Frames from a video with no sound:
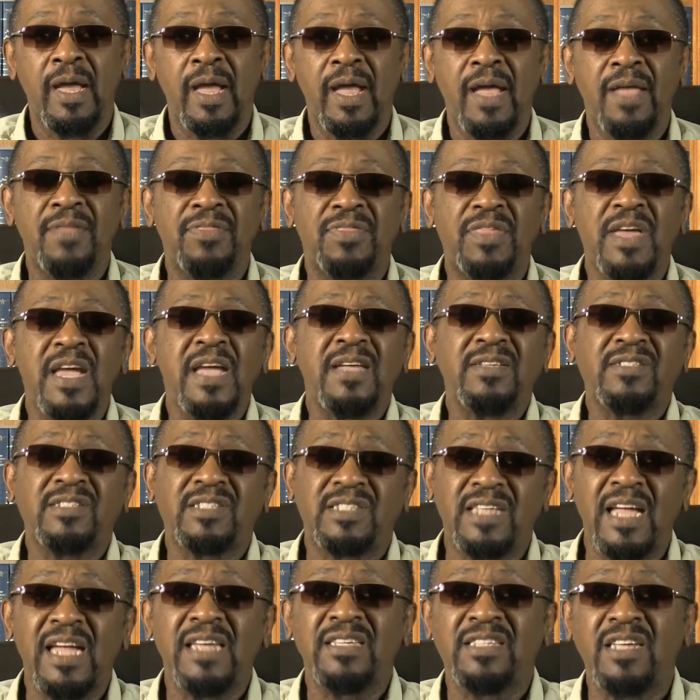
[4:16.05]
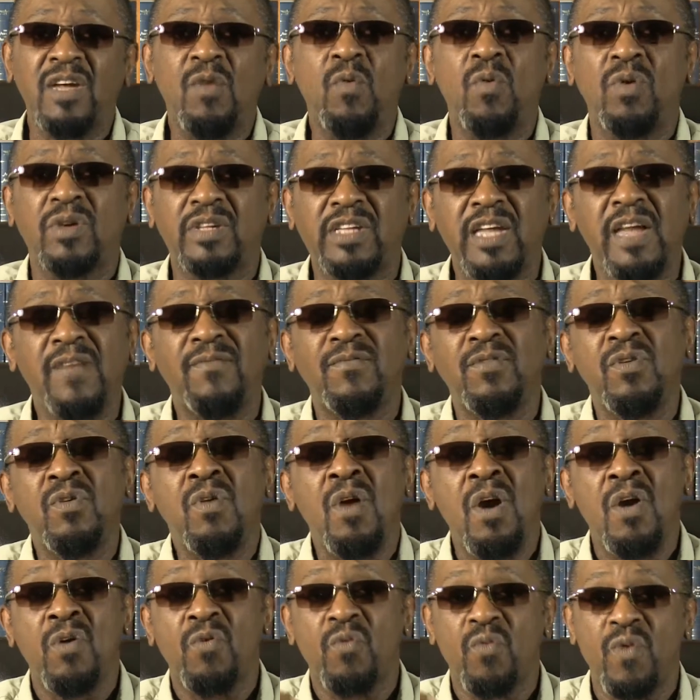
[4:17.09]
And these things he will give you
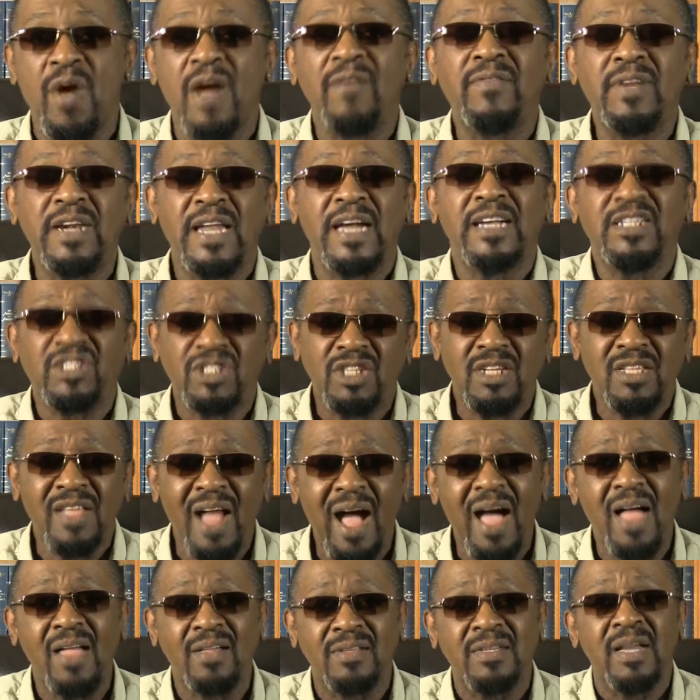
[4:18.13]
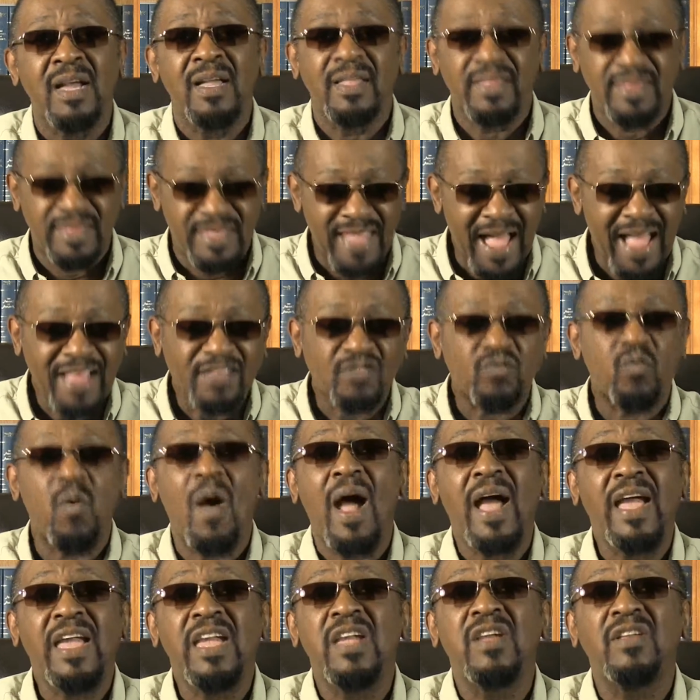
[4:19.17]
revelation knowledge. That's
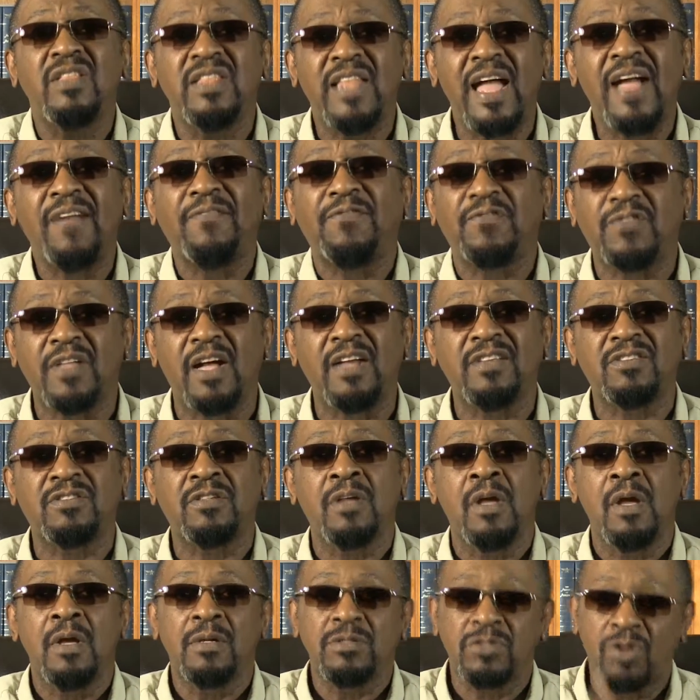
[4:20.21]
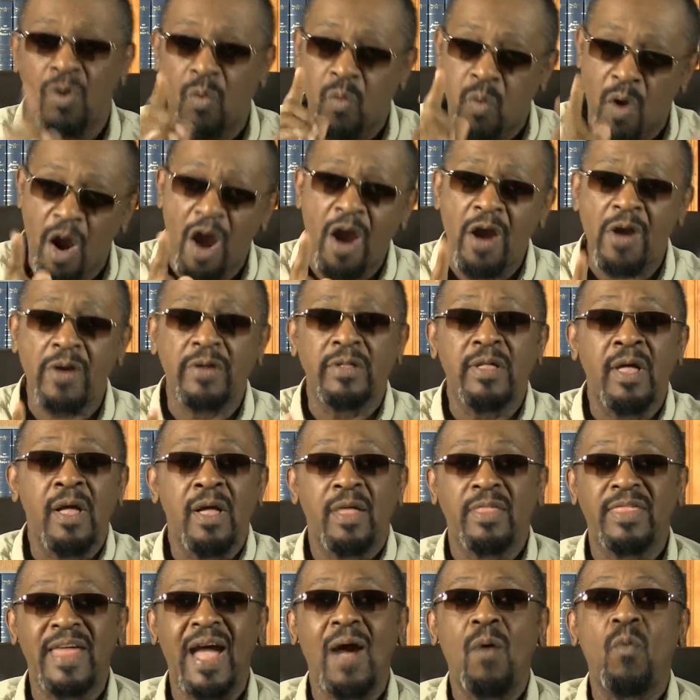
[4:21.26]
why he left us the word,
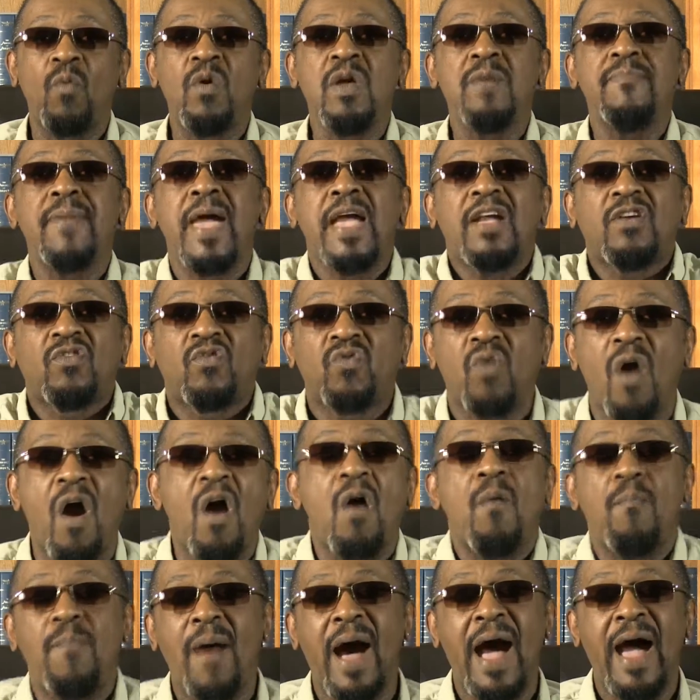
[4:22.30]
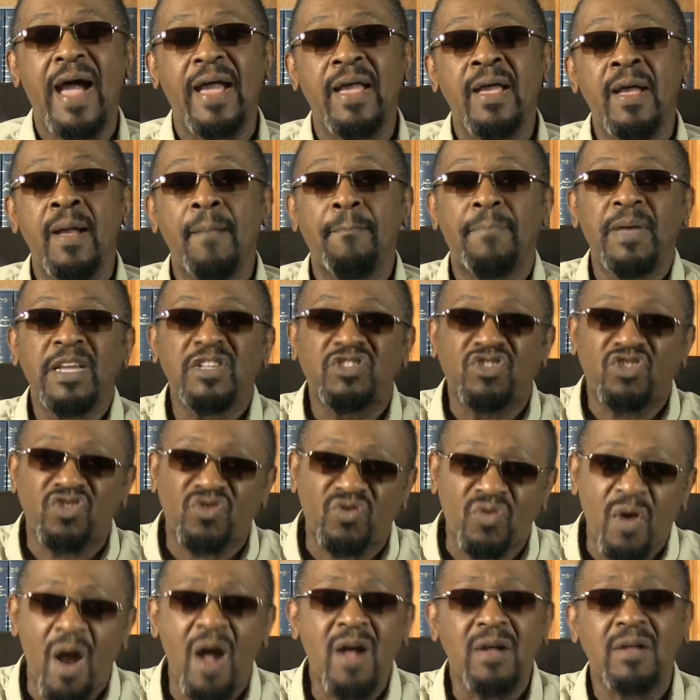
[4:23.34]
that we may grow by, be
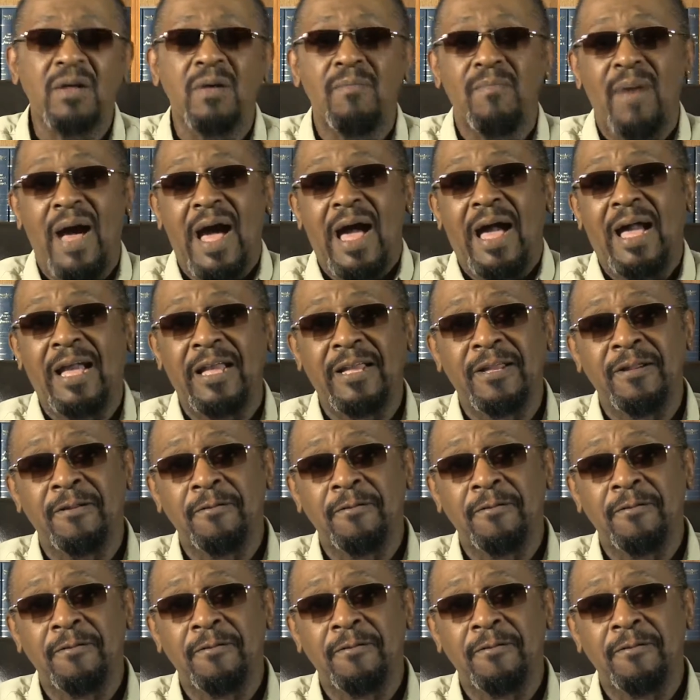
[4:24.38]
stronger by.